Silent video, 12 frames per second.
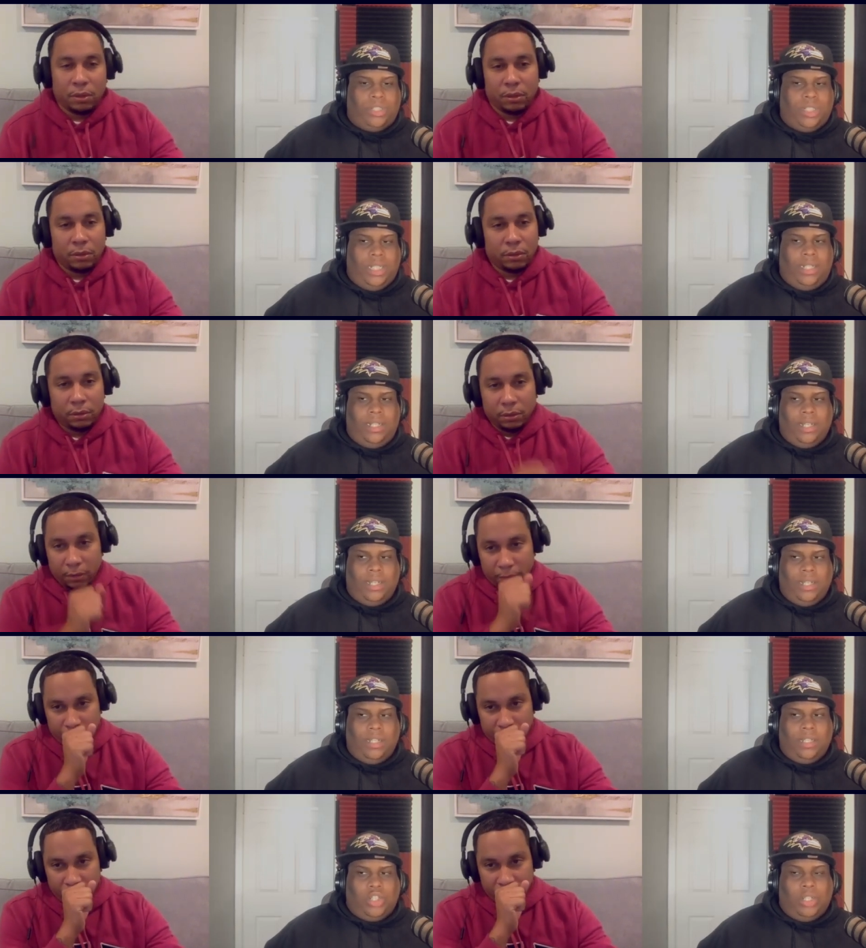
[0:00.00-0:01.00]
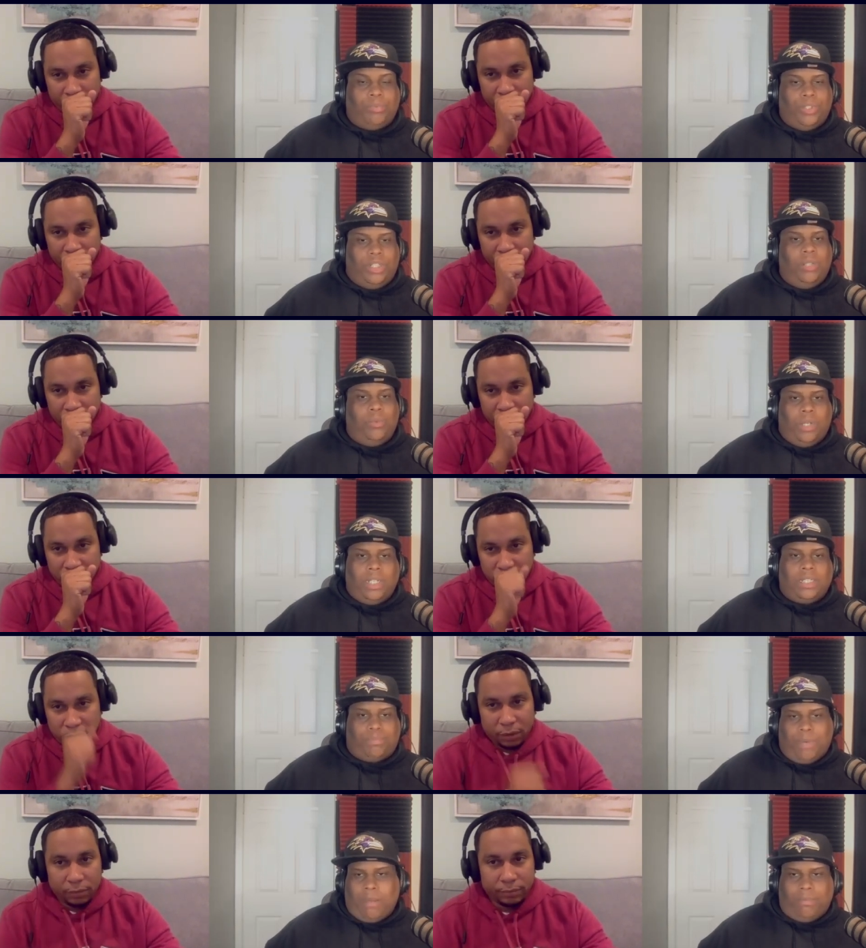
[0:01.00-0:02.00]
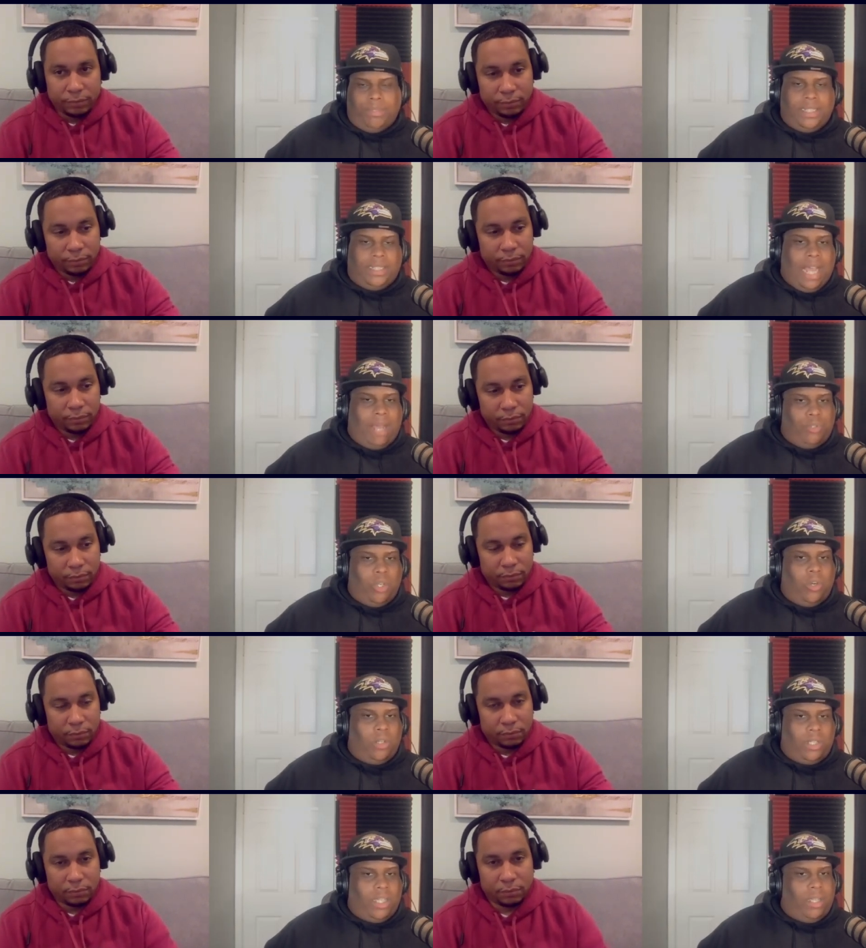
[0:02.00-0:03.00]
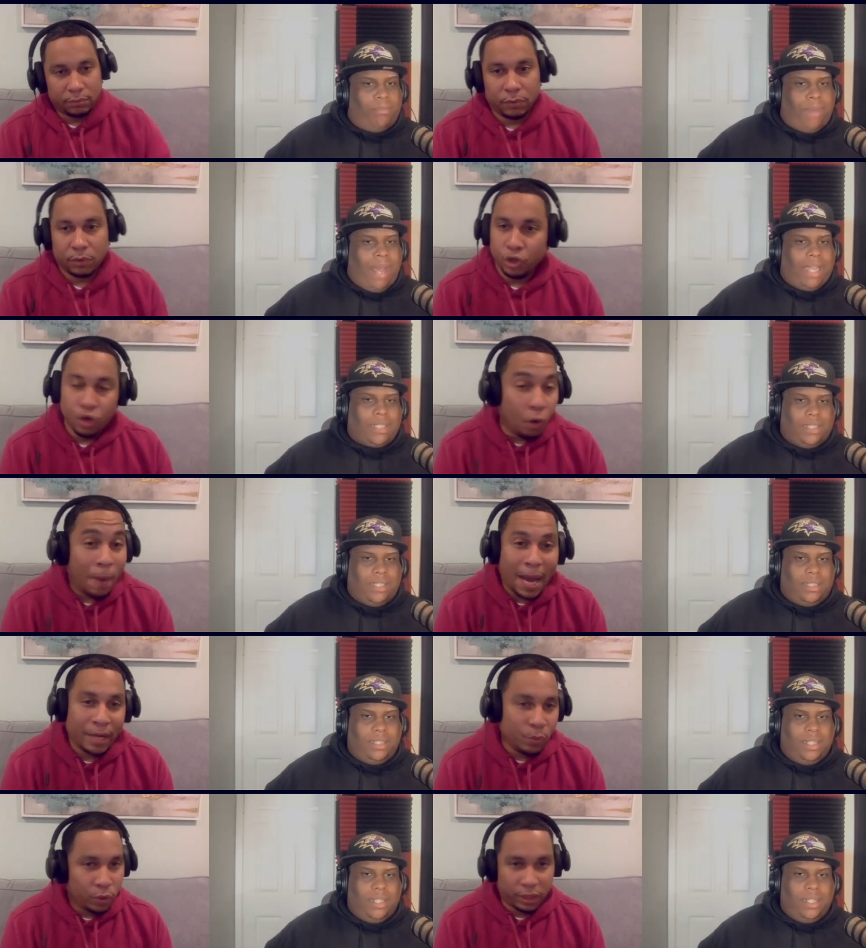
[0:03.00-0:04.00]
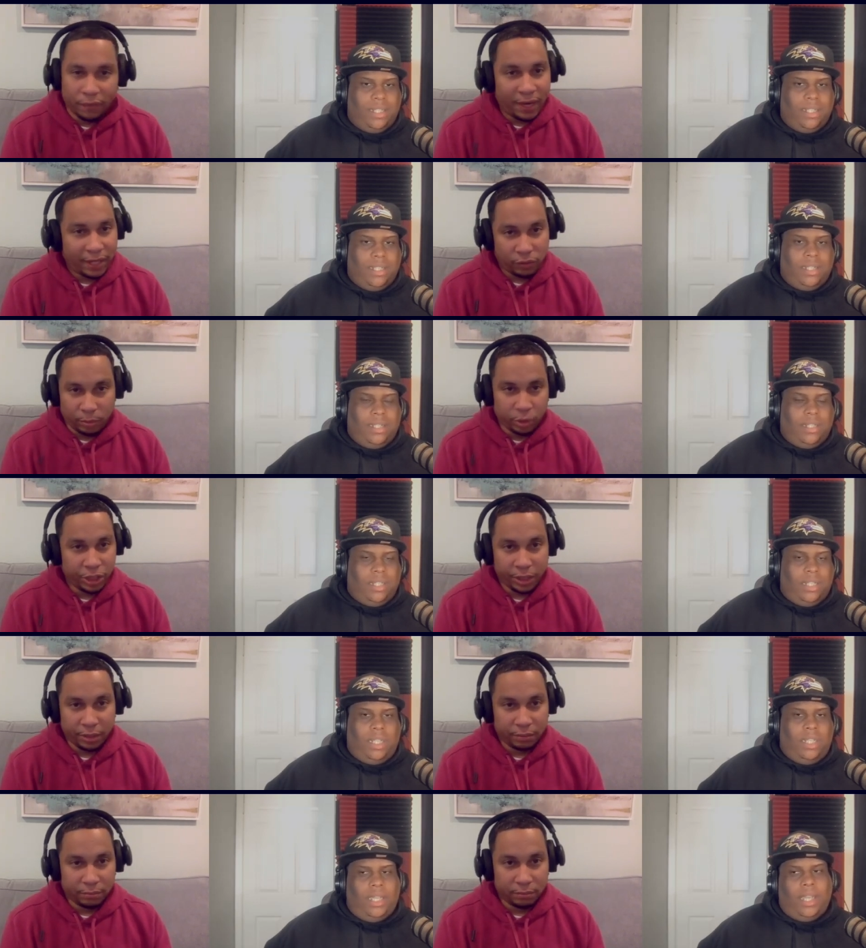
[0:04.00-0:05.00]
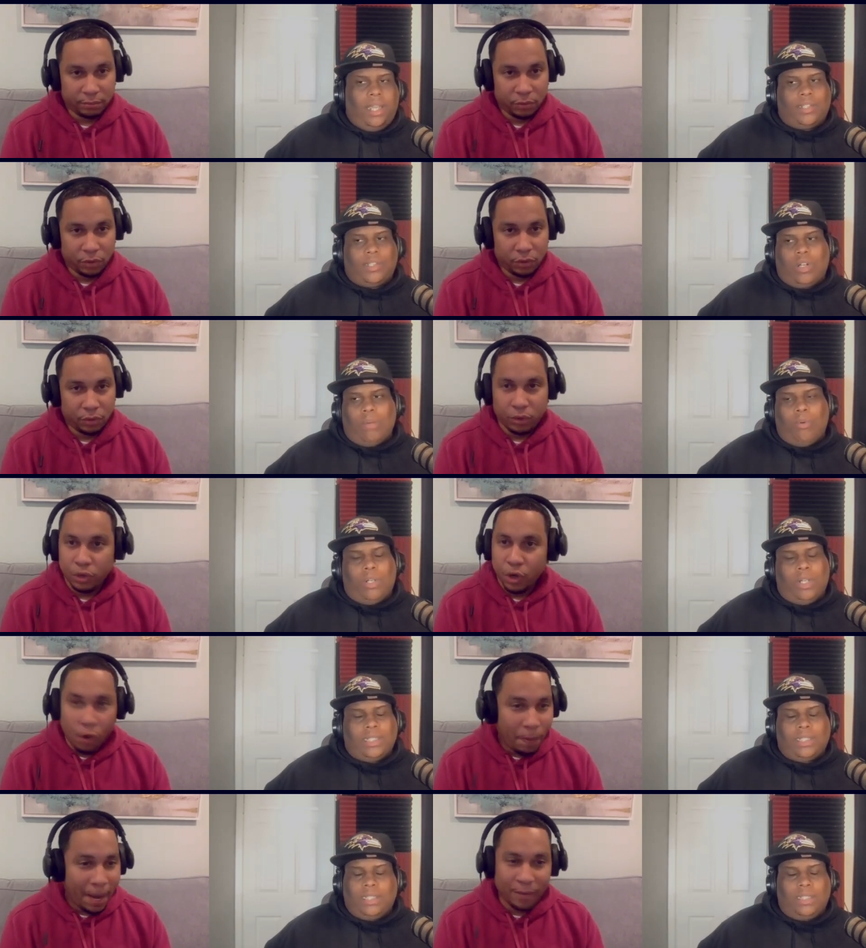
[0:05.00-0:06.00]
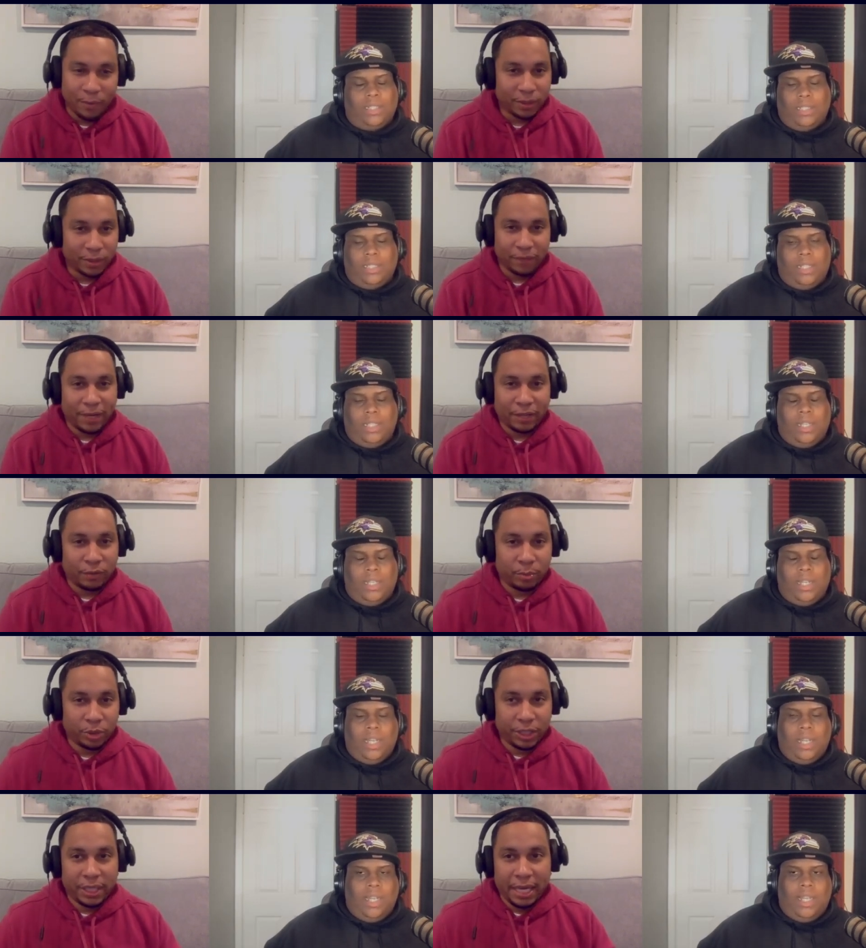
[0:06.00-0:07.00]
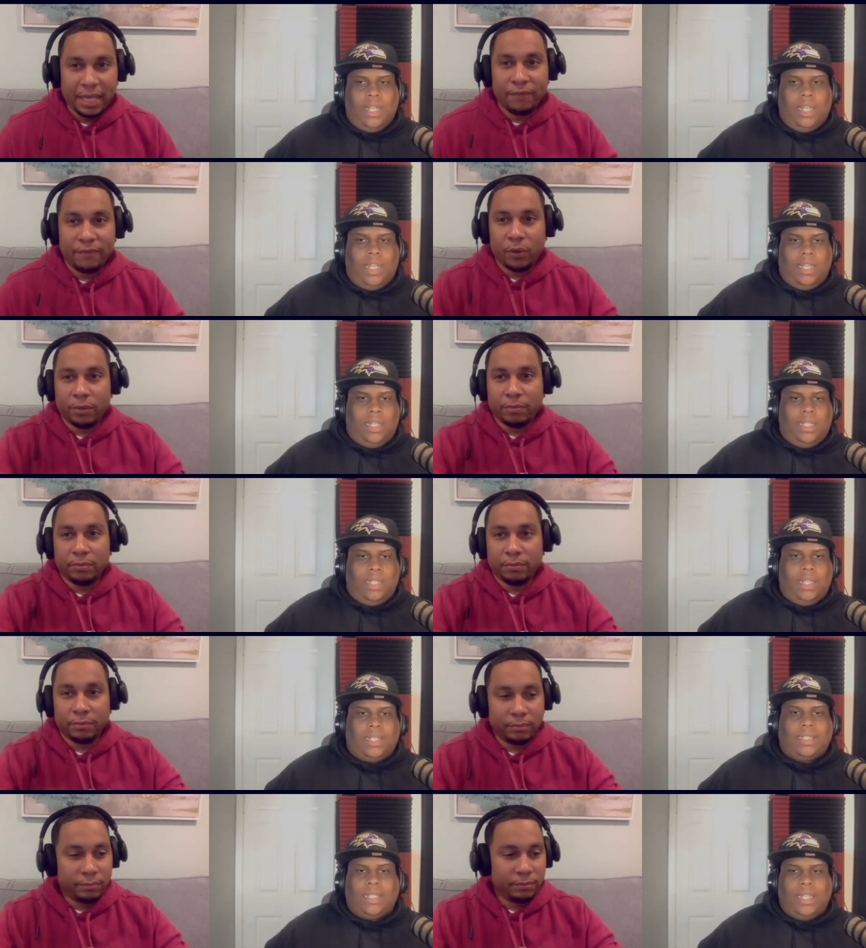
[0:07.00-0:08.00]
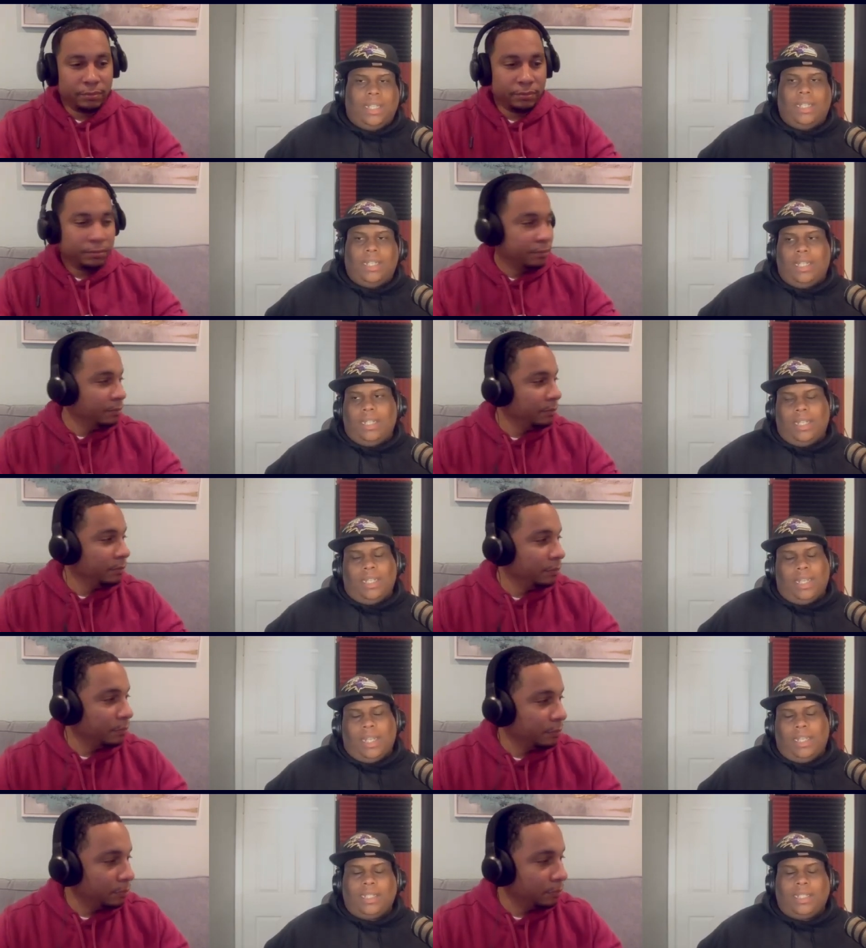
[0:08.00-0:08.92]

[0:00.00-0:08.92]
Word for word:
Speaker 1: G, Triple G was probably the top dog in boxing. Nobody
Speaker 2: wanted to fight Triple G. Yeah, so come nobody on. Nobody wanted to fight Triple G, and he fought him
Speaker 1: let's let, let, let, like